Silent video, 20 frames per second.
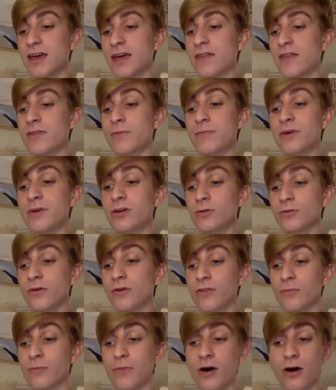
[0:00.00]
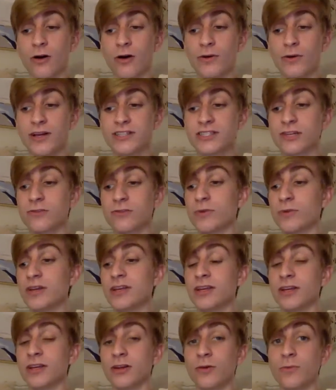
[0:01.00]
In the middle of the mall is a
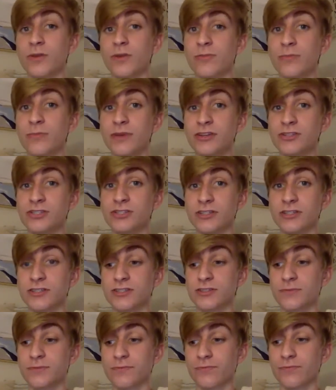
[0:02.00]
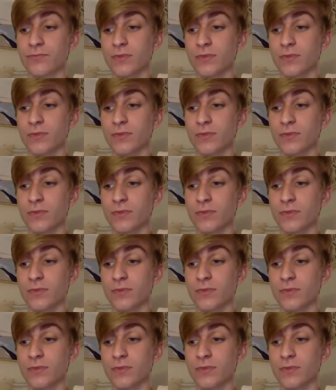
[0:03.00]
ring with benches